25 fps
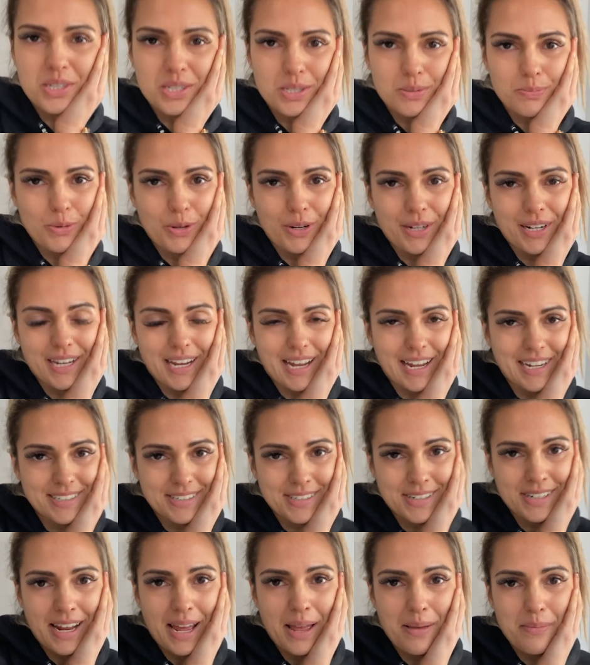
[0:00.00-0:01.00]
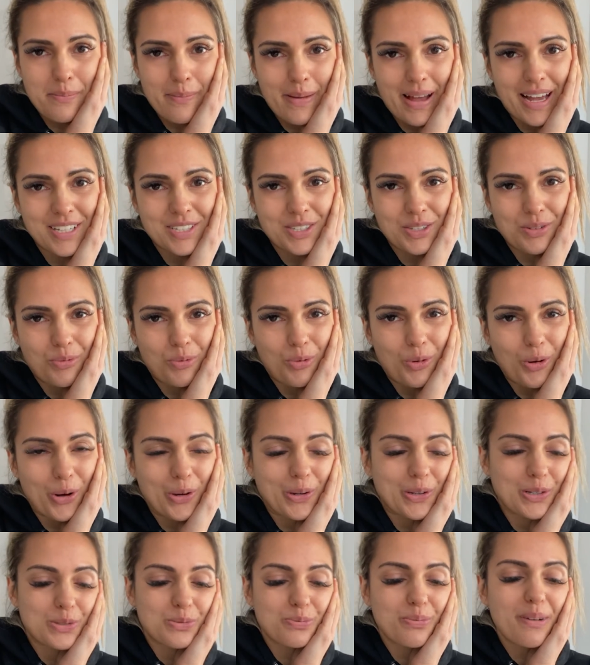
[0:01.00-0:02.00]
this morning. I did a massive
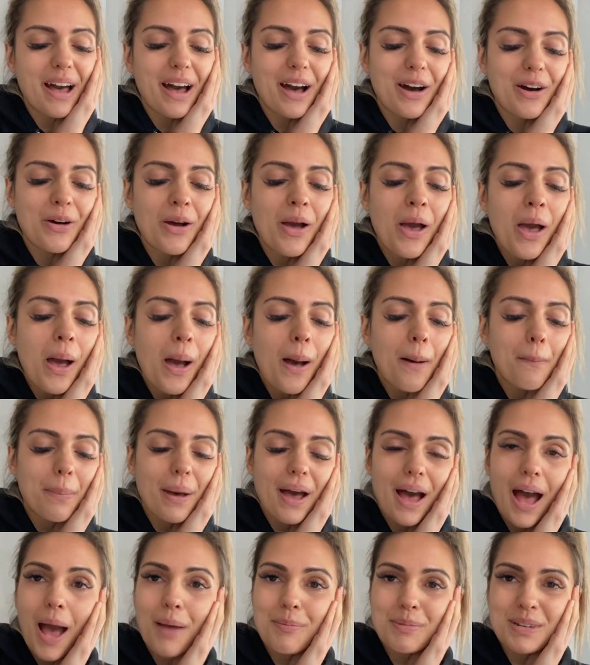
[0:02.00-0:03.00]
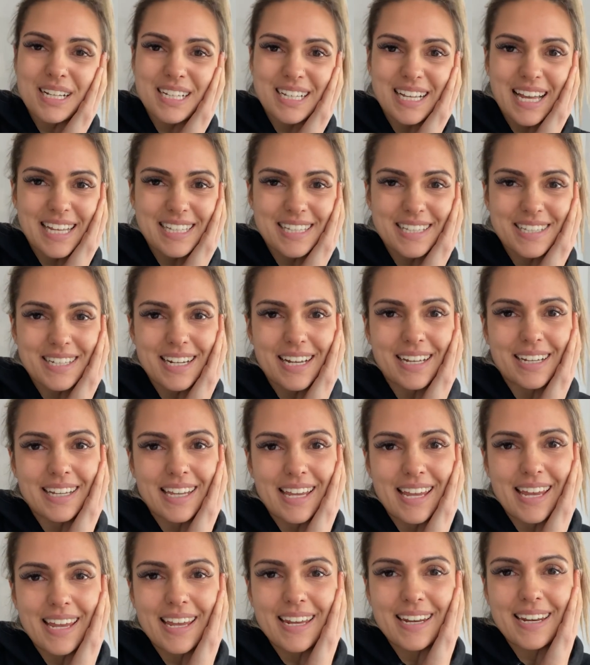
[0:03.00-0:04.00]
walk as well, but I'm gonna get
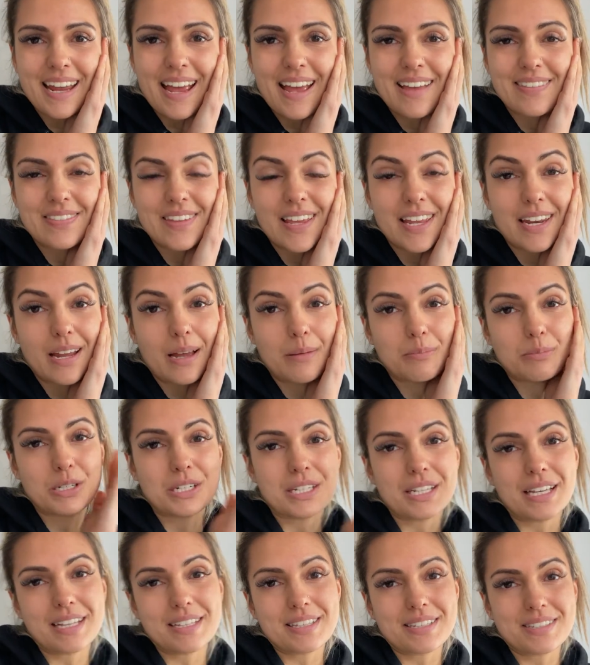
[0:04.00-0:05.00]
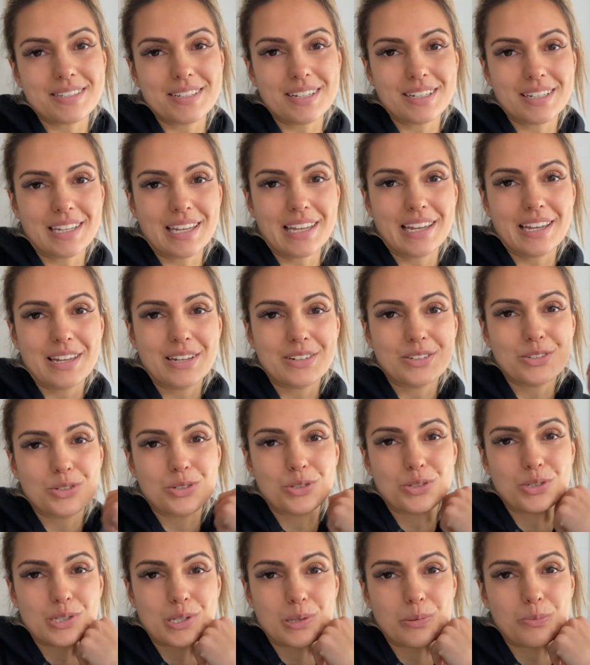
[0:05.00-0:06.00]
stuck in and then I'm gonna get stuck
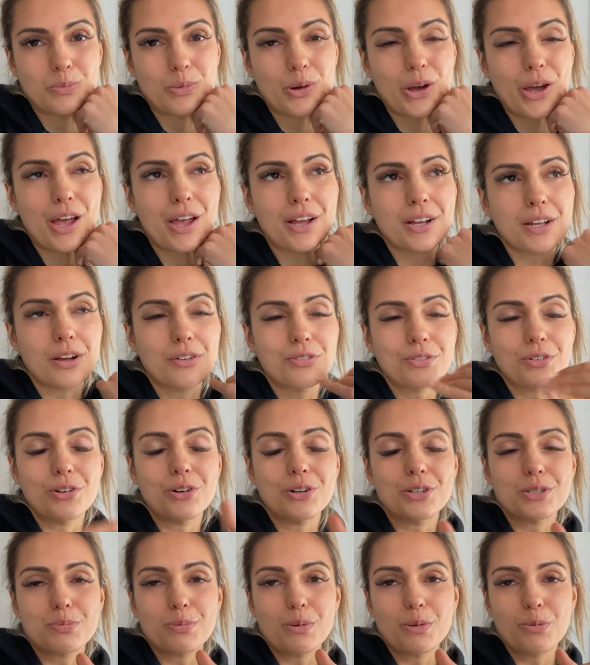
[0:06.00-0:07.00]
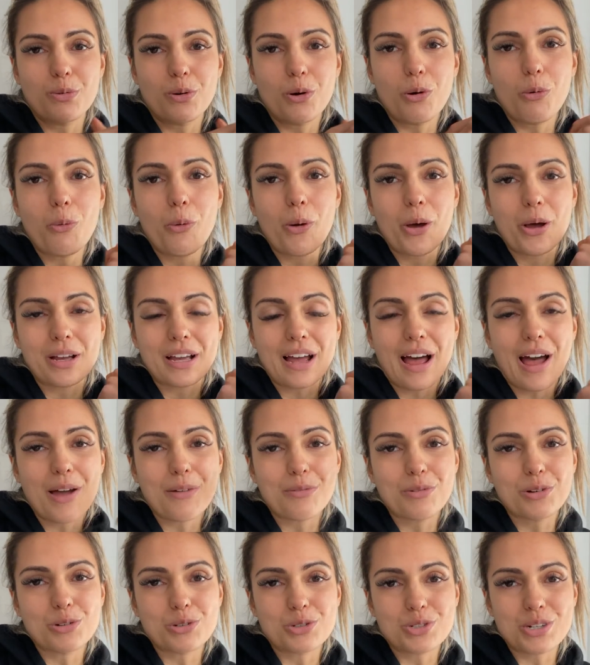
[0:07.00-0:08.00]
into some work. Of course, before work,
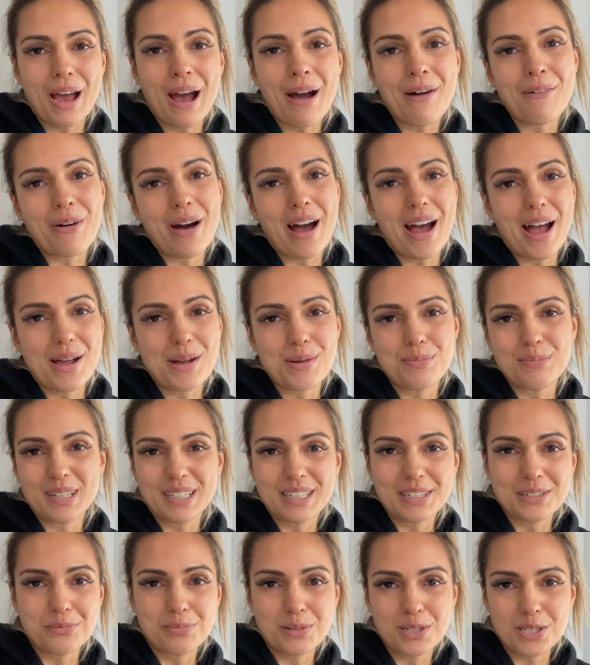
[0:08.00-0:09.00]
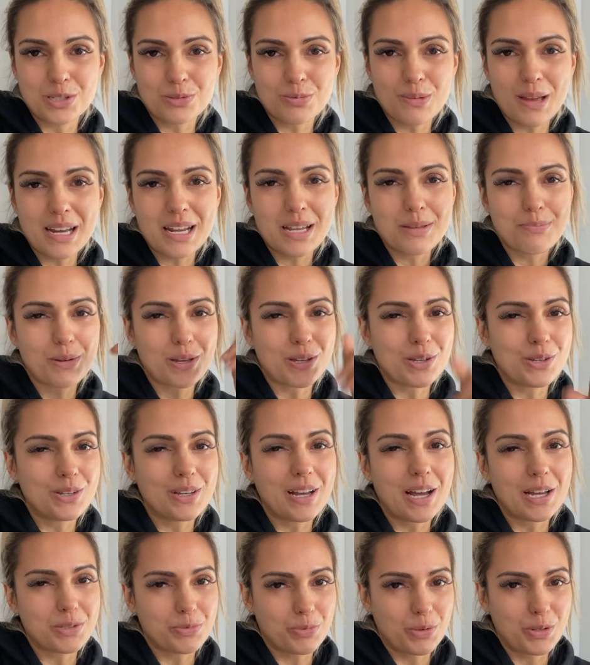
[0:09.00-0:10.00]
I will shower. I am a little bit sweaty, but you
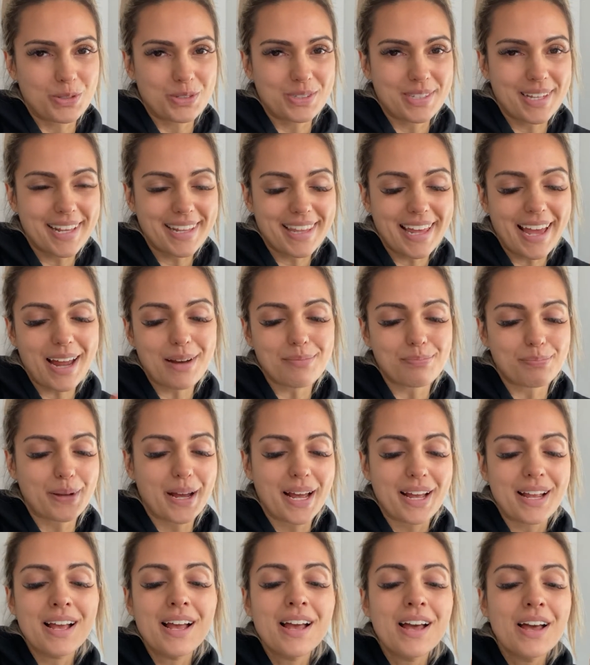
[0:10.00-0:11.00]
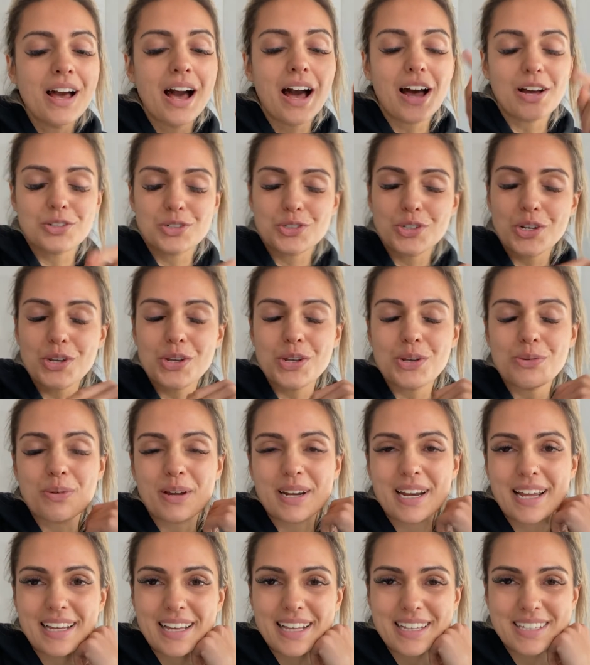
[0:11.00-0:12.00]
guys won't see that, but I'll show you
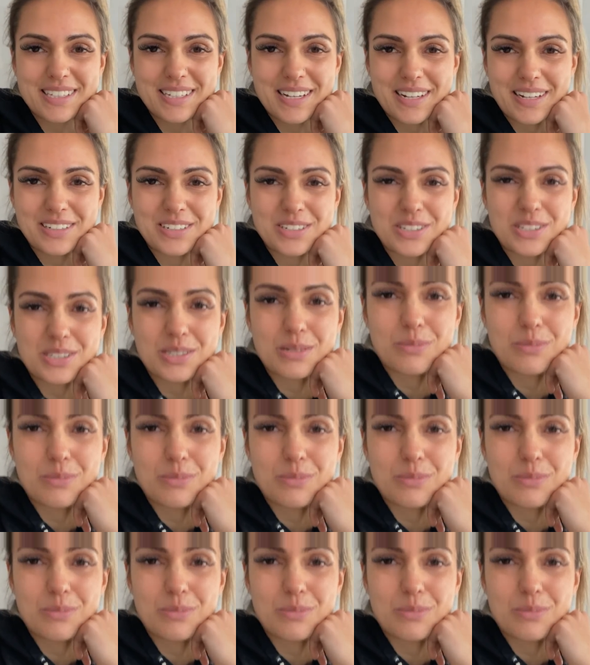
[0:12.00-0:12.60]
when I get stuck into